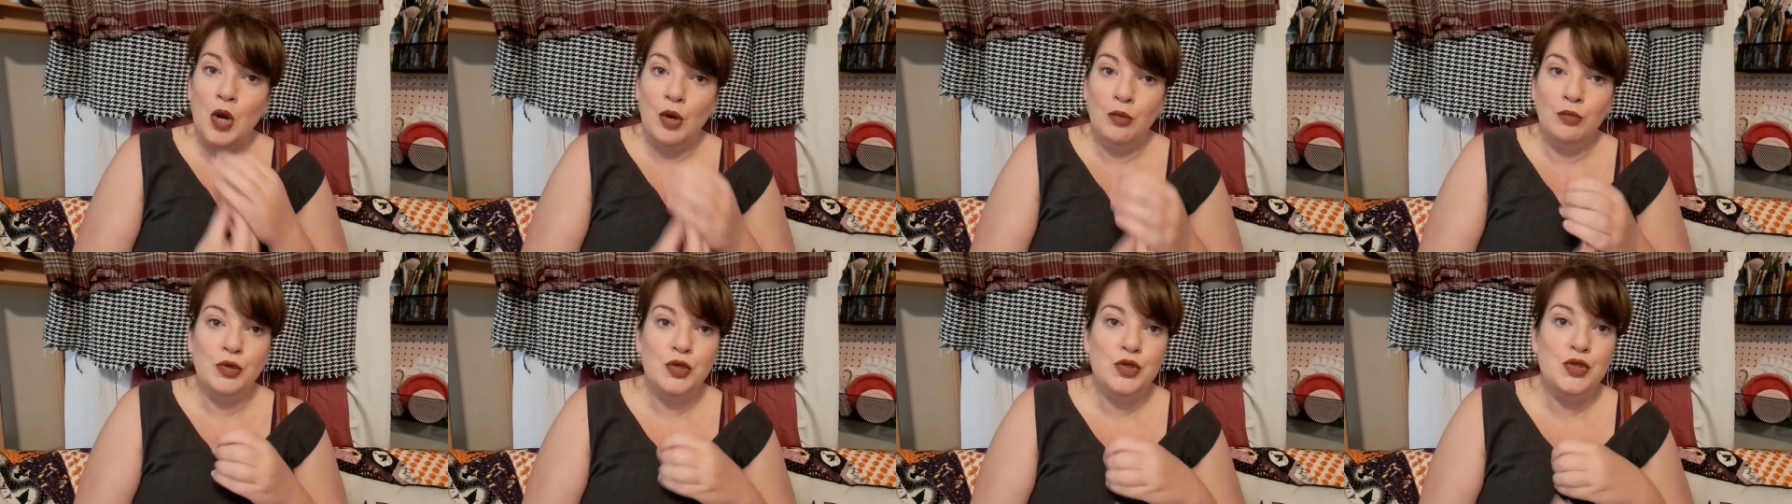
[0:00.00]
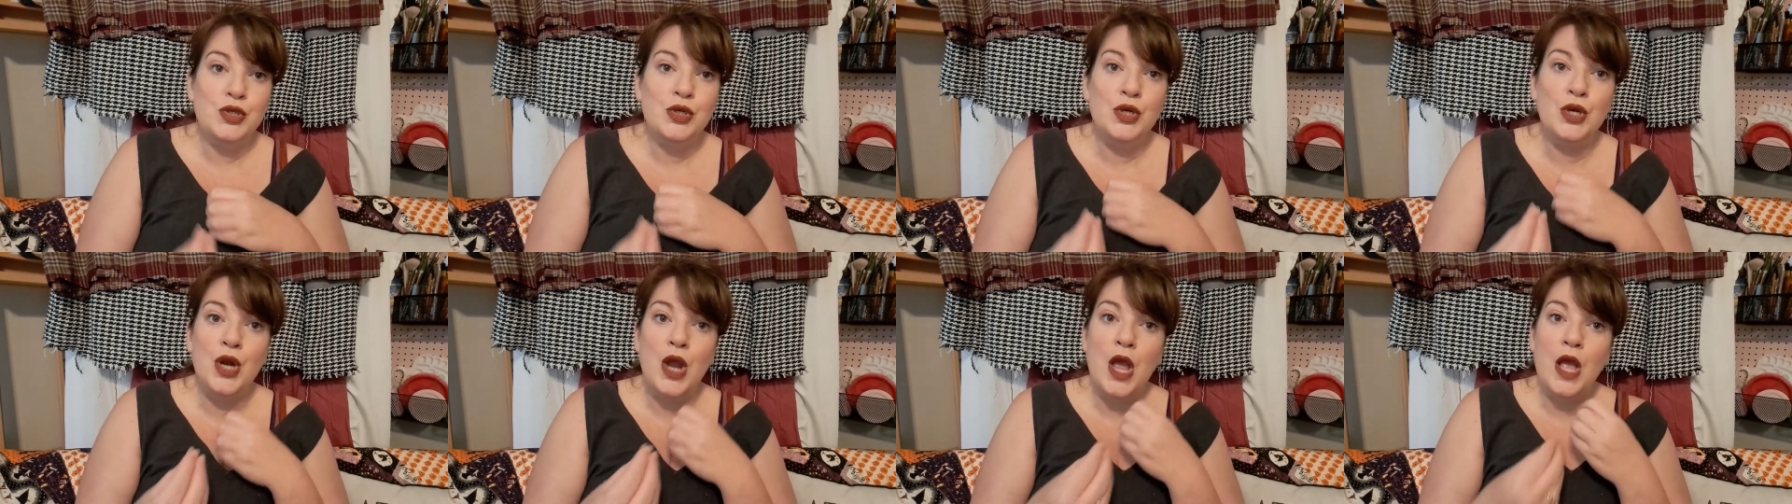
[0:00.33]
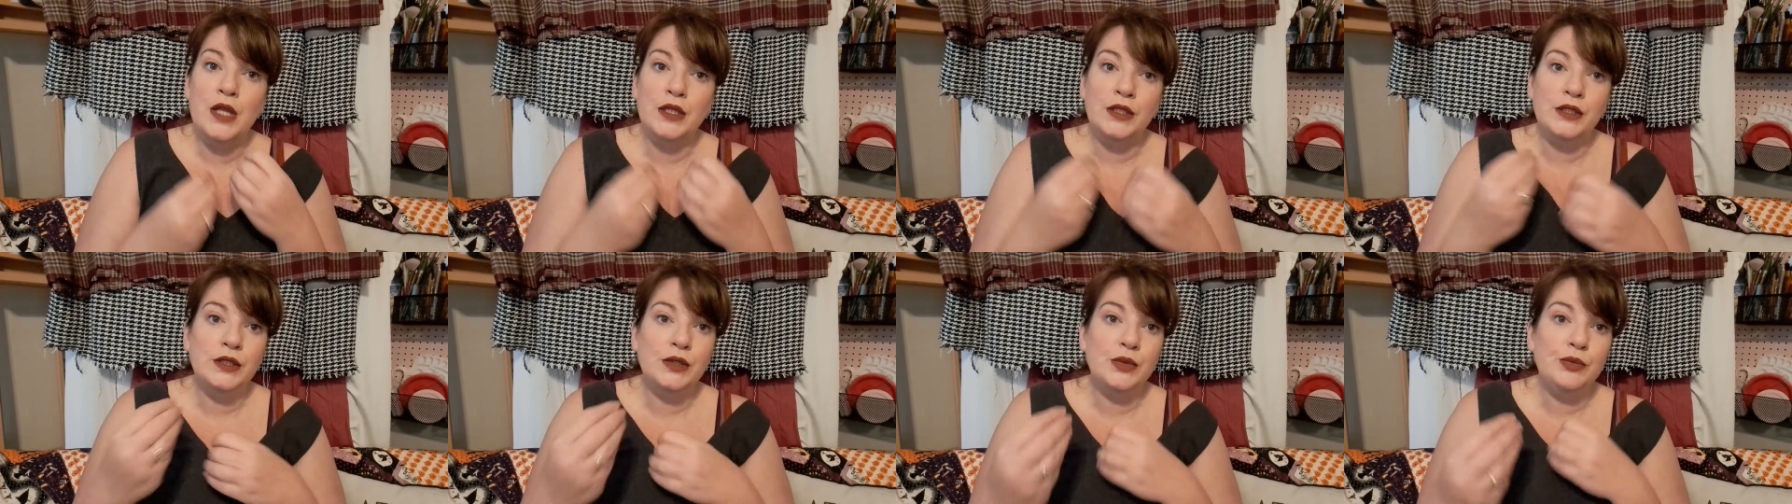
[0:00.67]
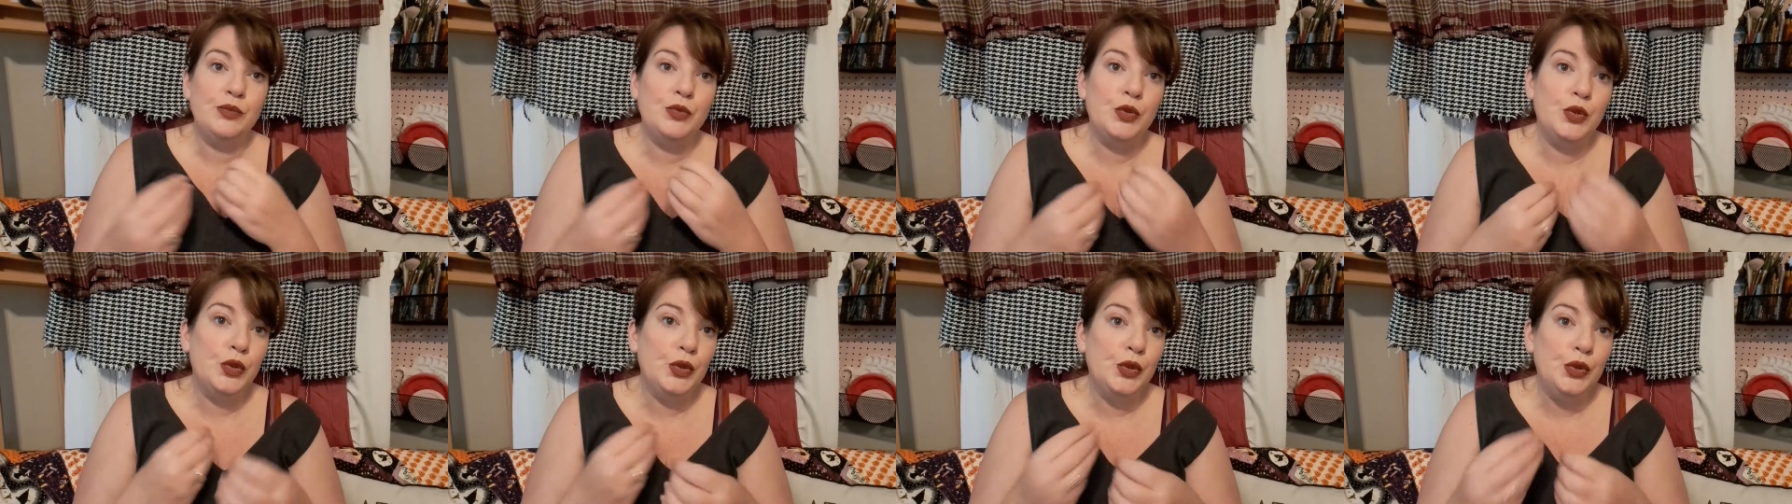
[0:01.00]
armature and
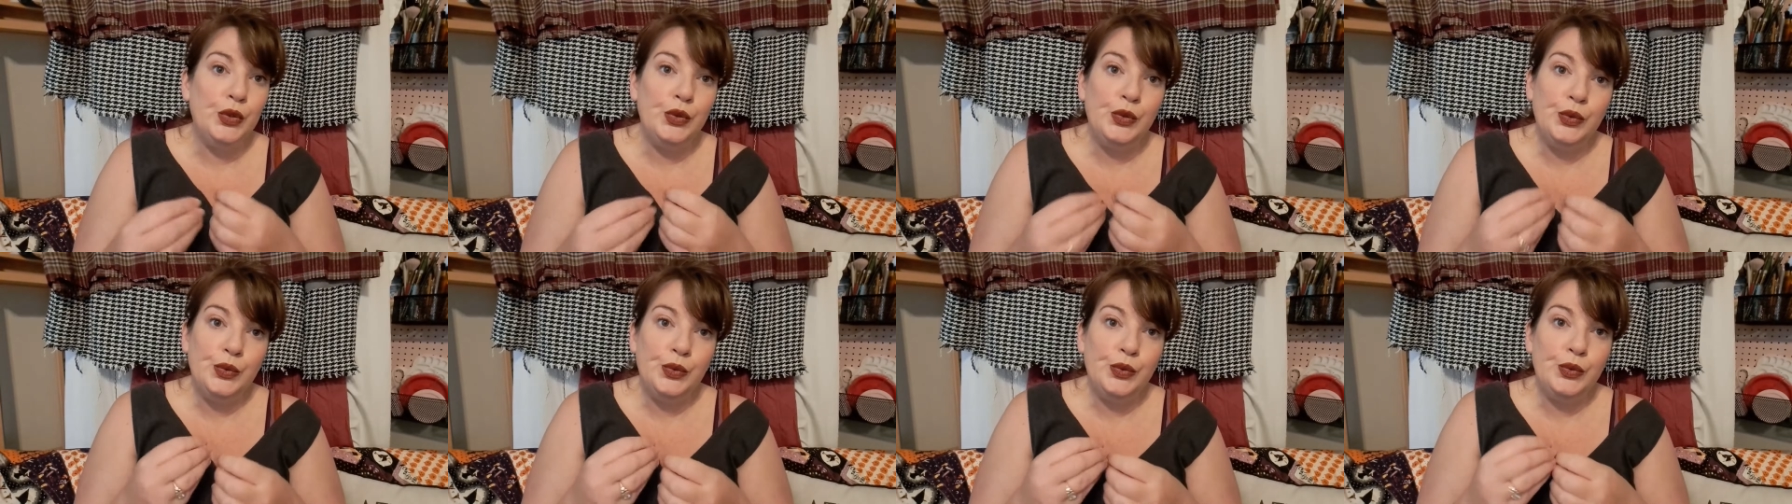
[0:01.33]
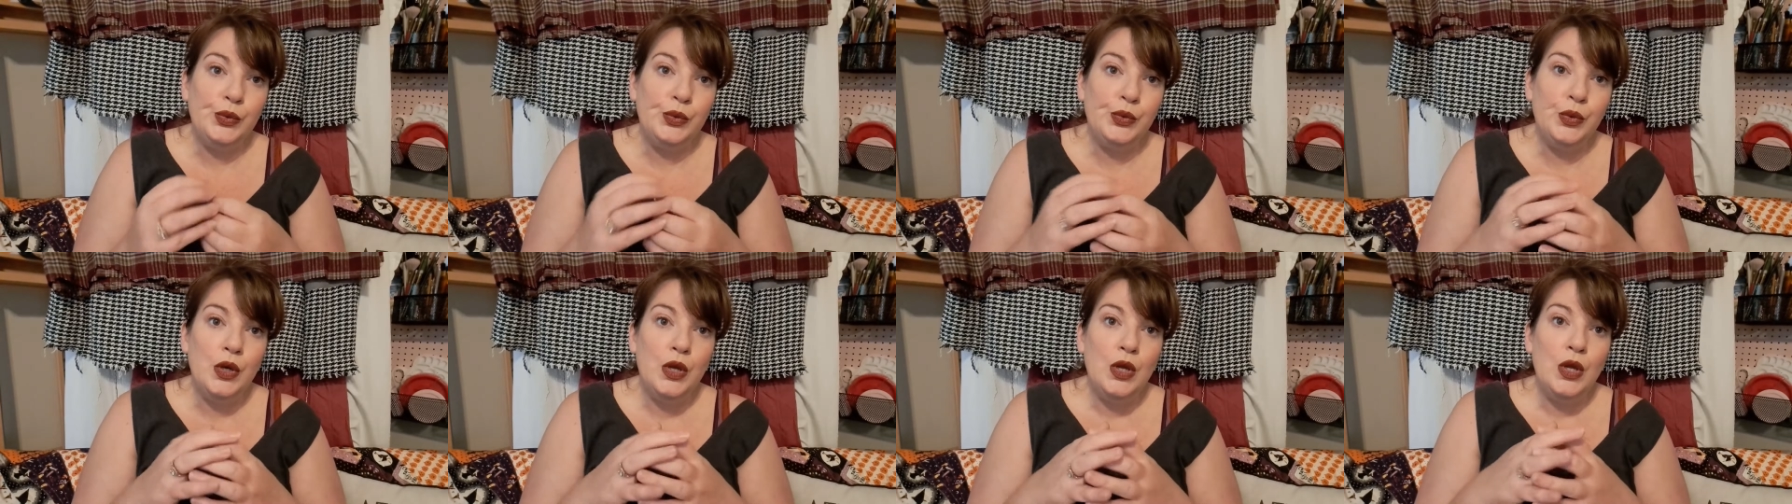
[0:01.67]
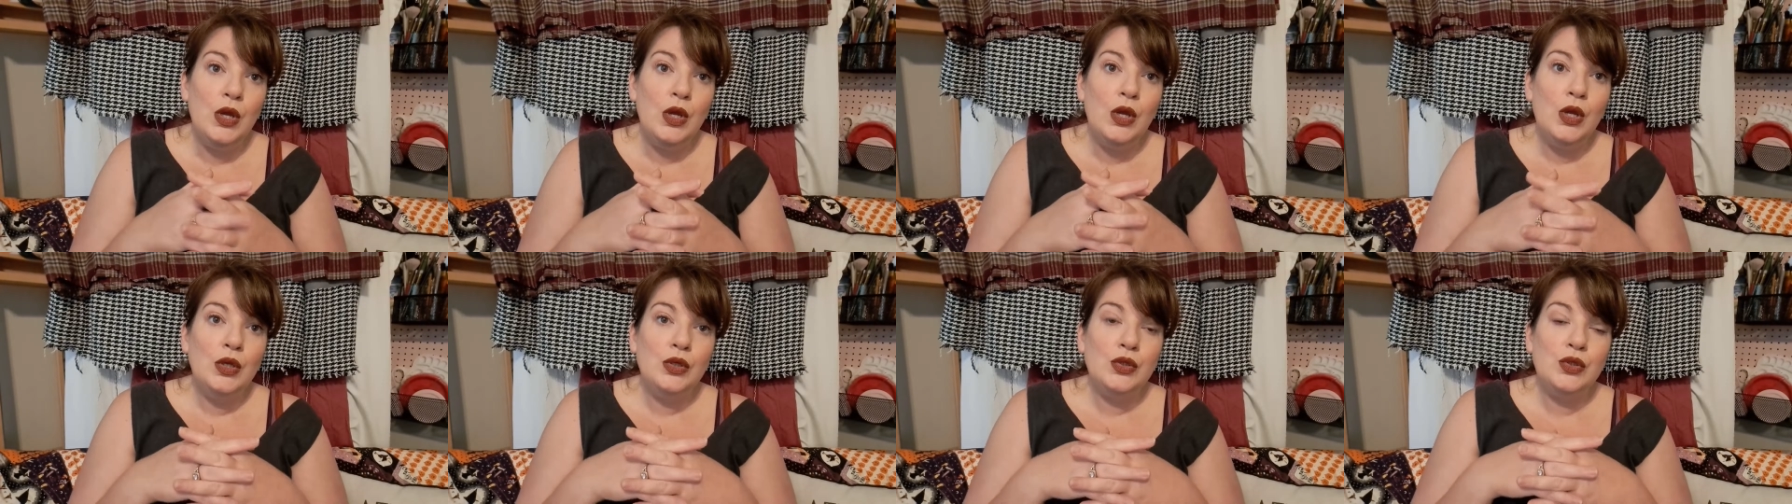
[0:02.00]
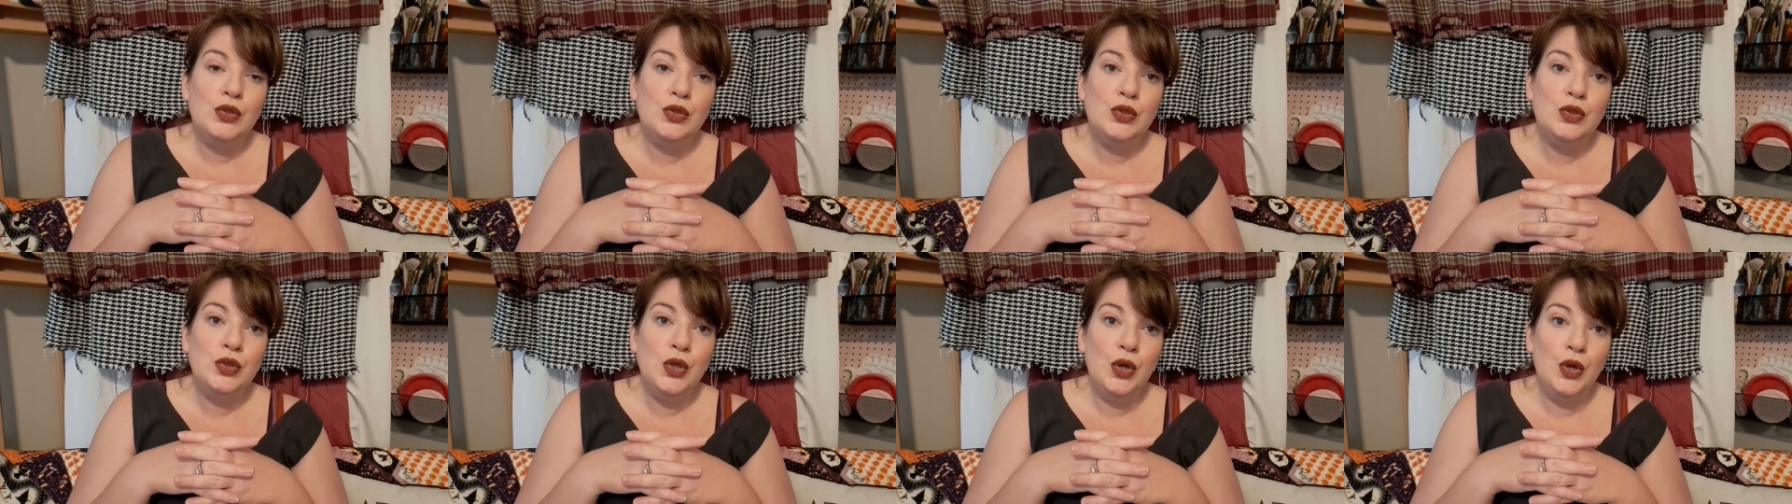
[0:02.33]
some glue,
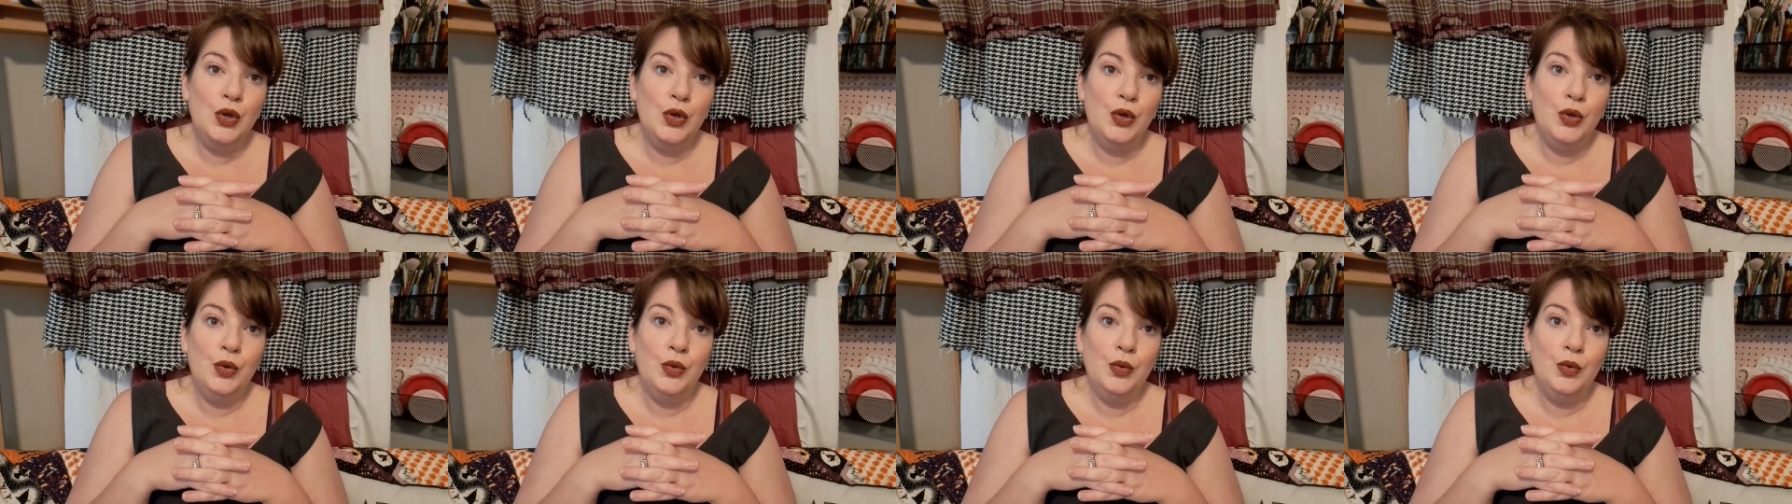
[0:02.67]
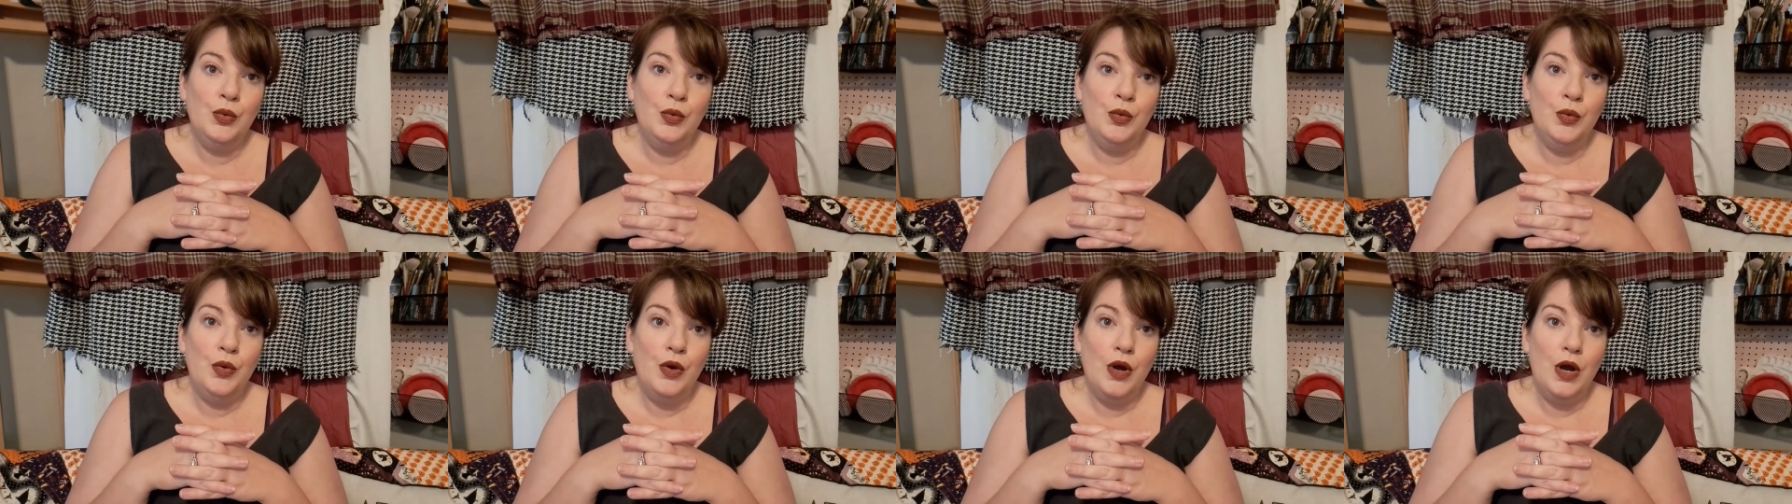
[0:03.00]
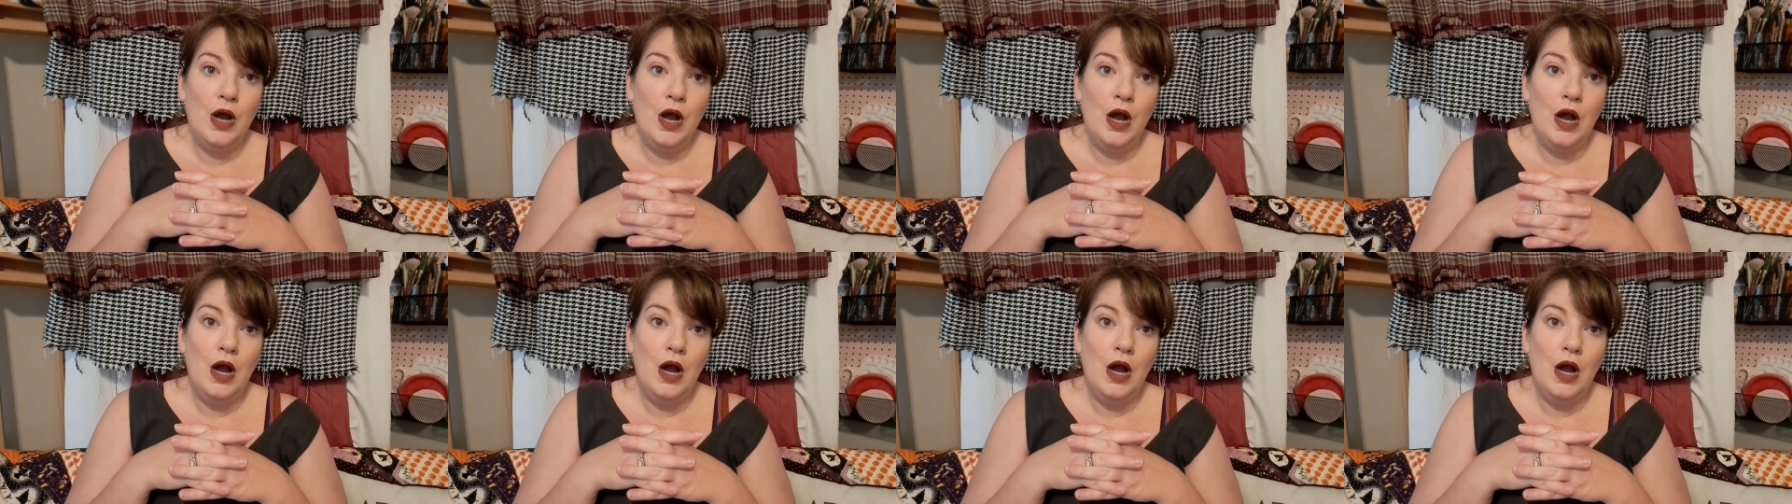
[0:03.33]
so